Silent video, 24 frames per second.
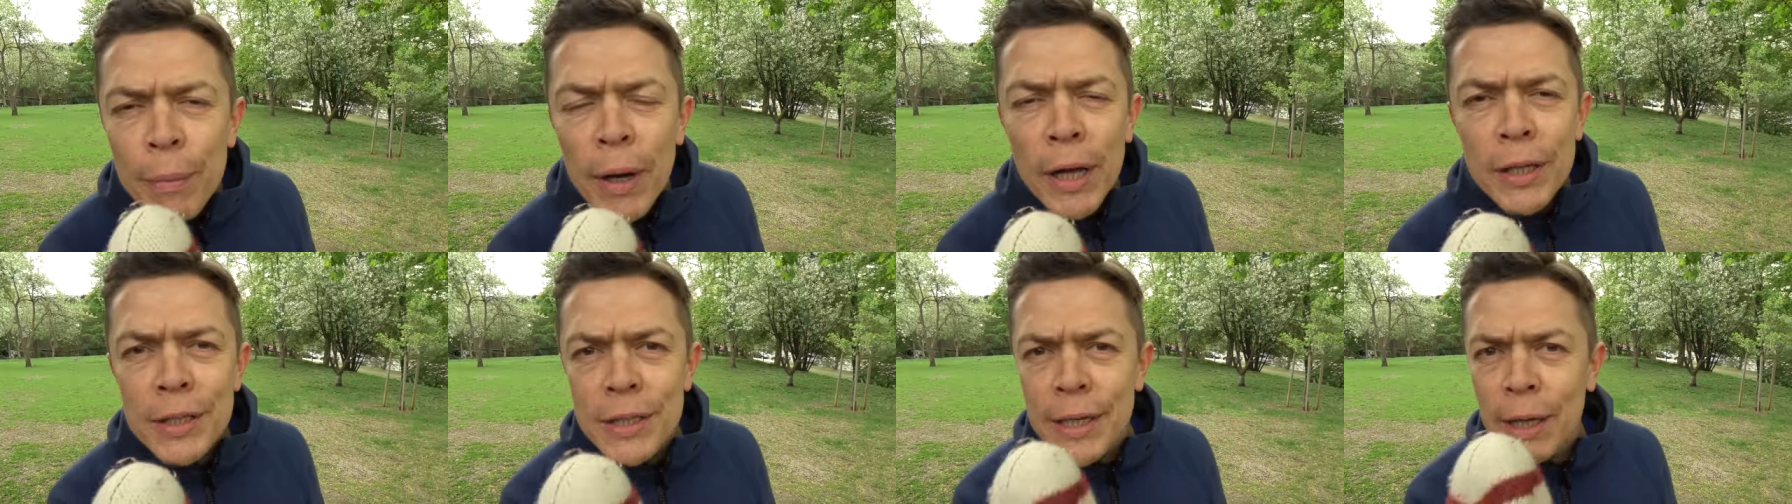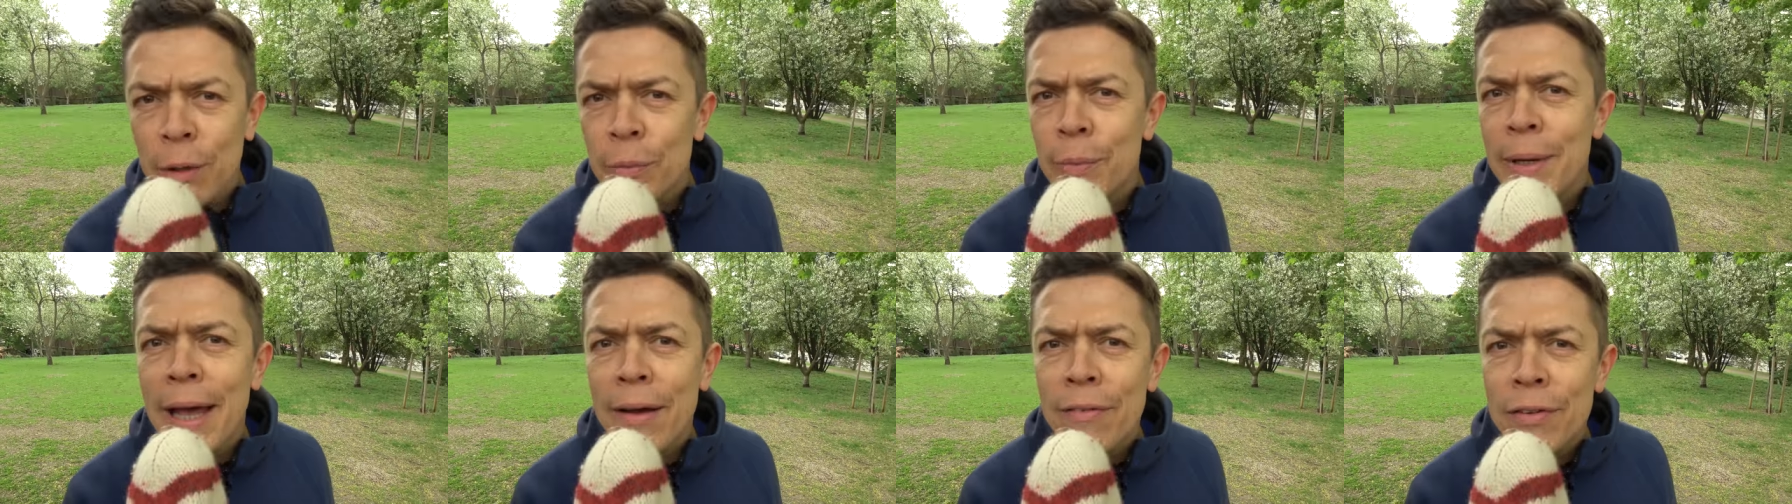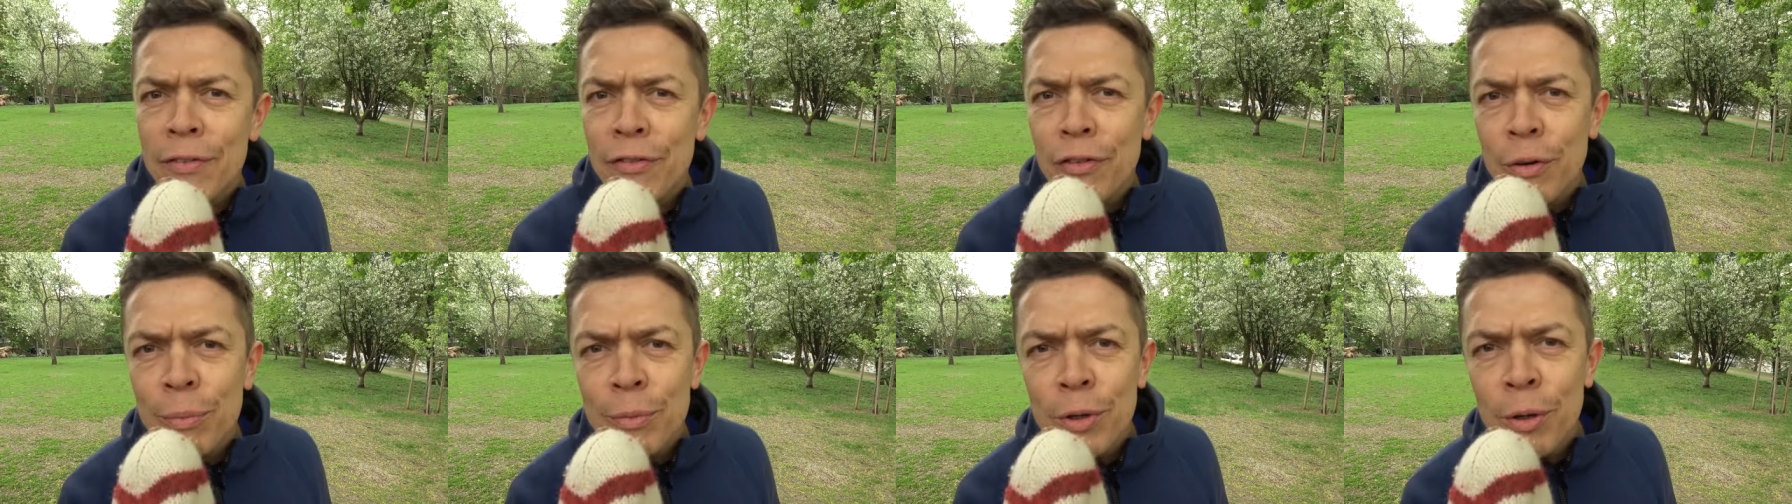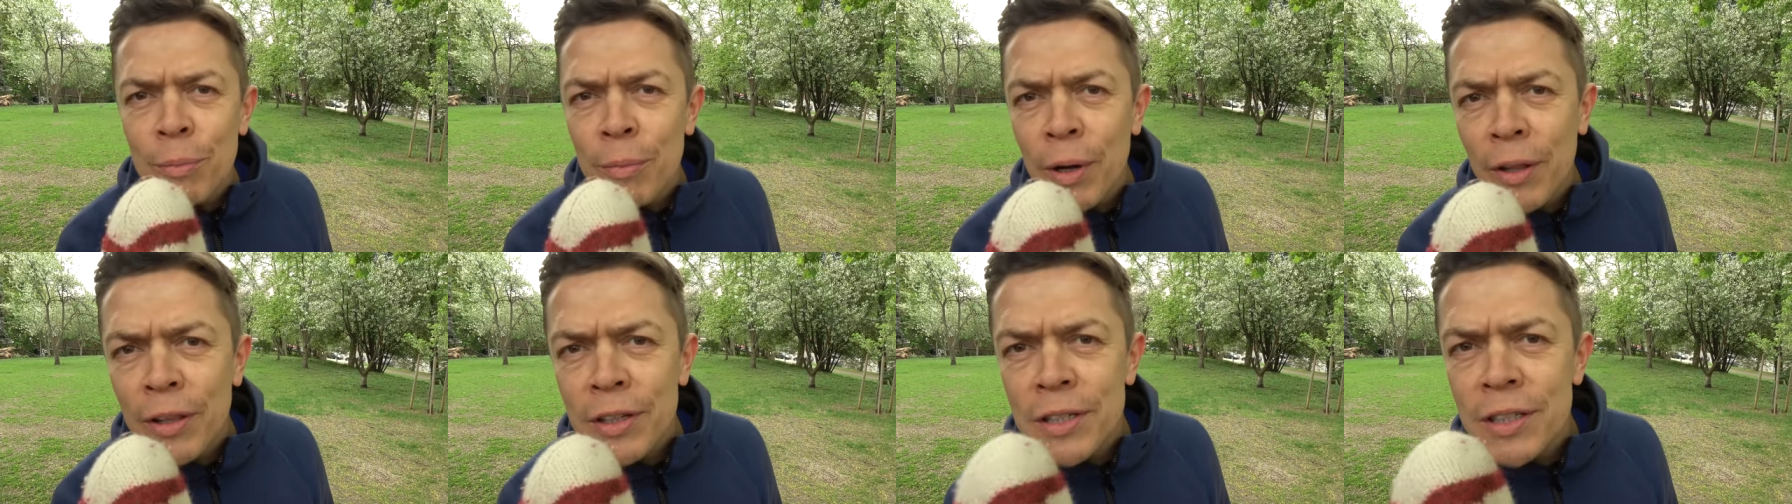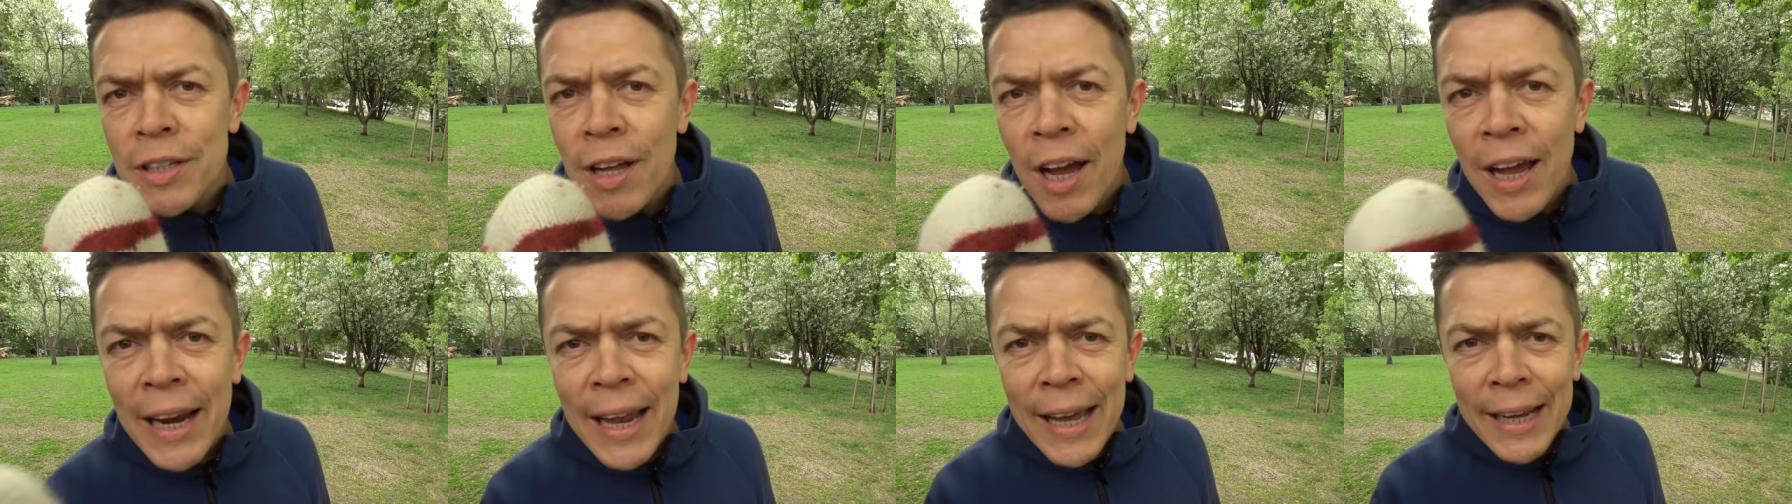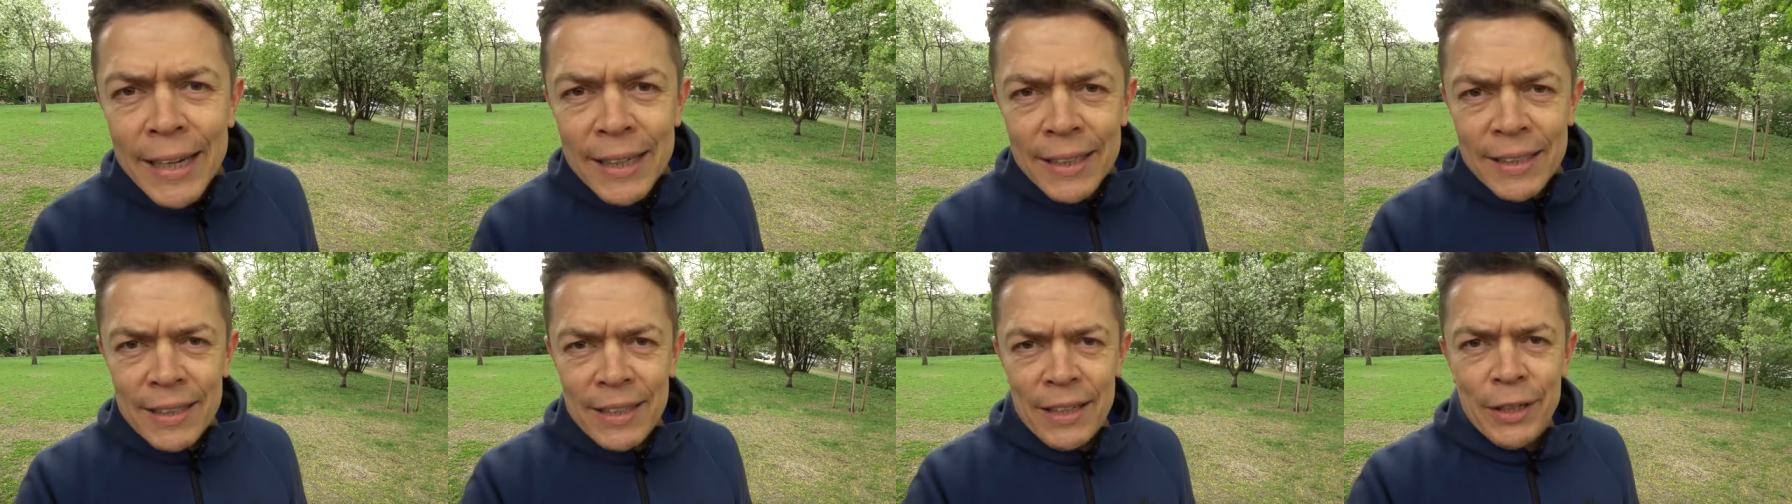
Mats, can we have it from your mother's dialect?